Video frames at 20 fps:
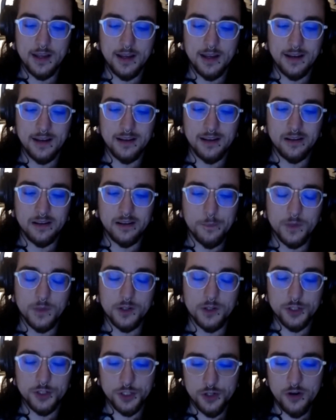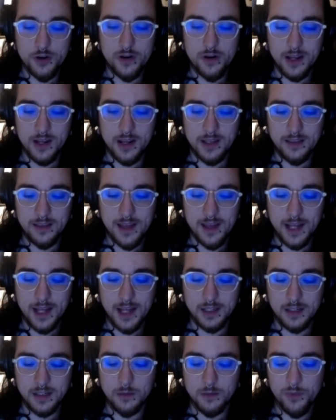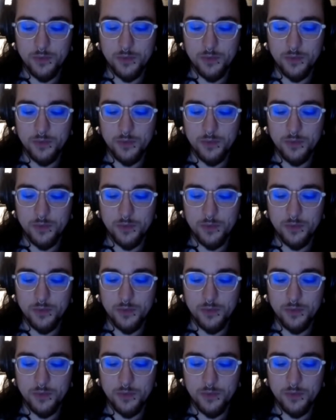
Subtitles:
assuring that